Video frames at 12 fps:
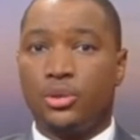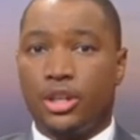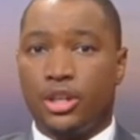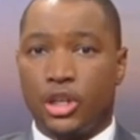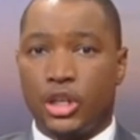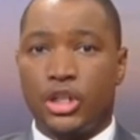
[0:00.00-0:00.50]

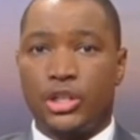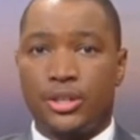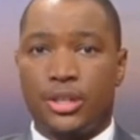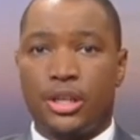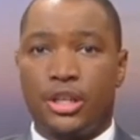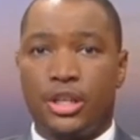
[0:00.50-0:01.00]
an urgent
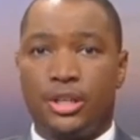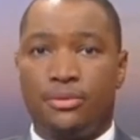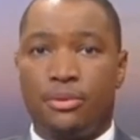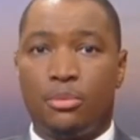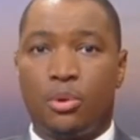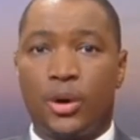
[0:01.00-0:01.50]
alert
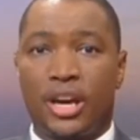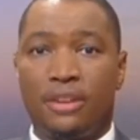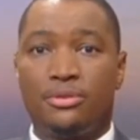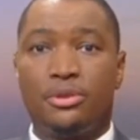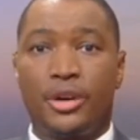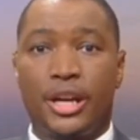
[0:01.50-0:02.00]
for more
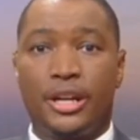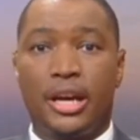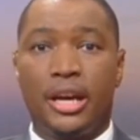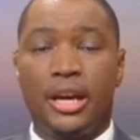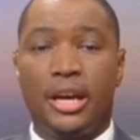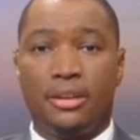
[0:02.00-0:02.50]
heavy rain
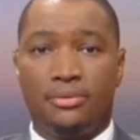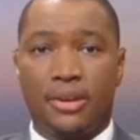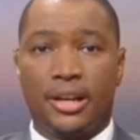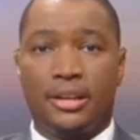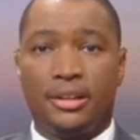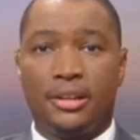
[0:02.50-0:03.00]
and
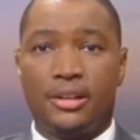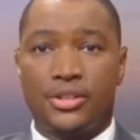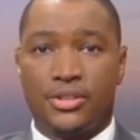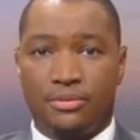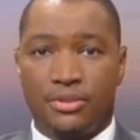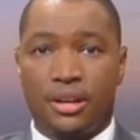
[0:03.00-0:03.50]
flooding,
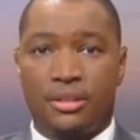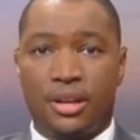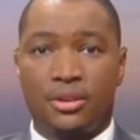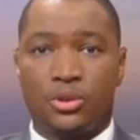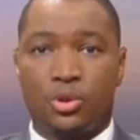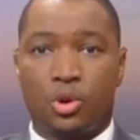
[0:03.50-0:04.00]
severe
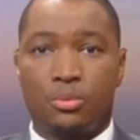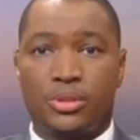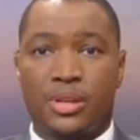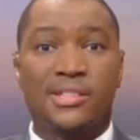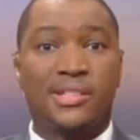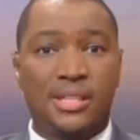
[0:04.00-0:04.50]
thunderstorms,
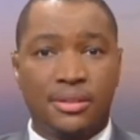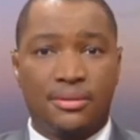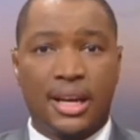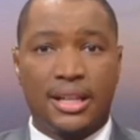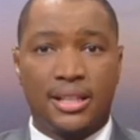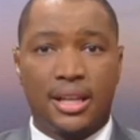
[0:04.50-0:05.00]
excessive
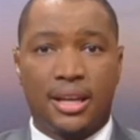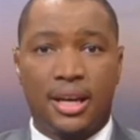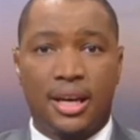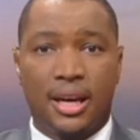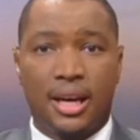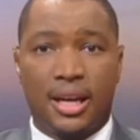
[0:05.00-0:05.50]
lightning
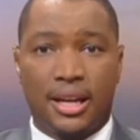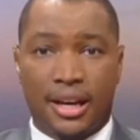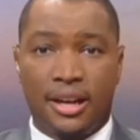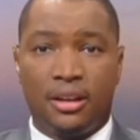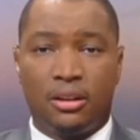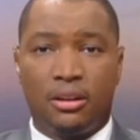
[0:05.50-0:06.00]
and
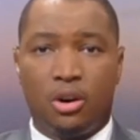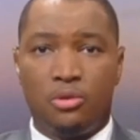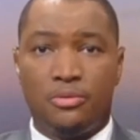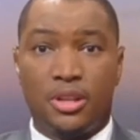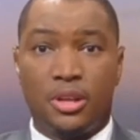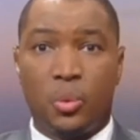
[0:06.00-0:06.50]
hail
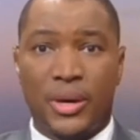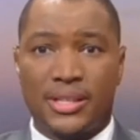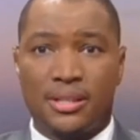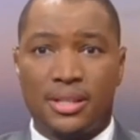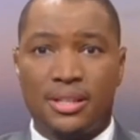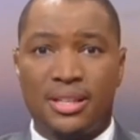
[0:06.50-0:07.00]
over the
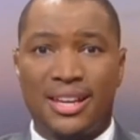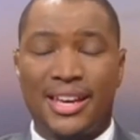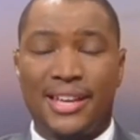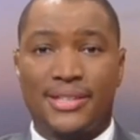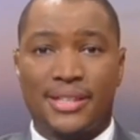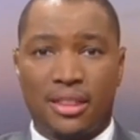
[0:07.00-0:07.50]
western
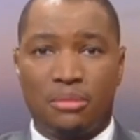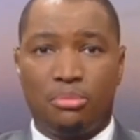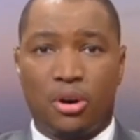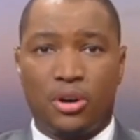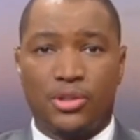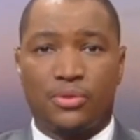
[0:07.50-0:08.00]
and southern
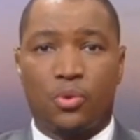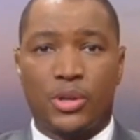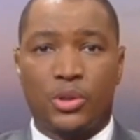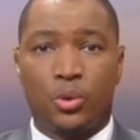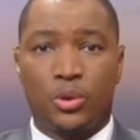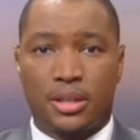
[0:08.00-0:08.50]
parts of
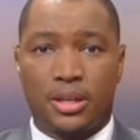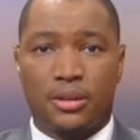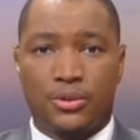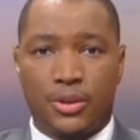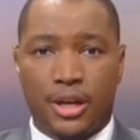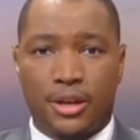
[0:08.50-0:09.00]
KwaZulu-Natal
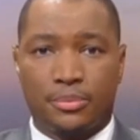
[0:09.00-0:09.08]
today.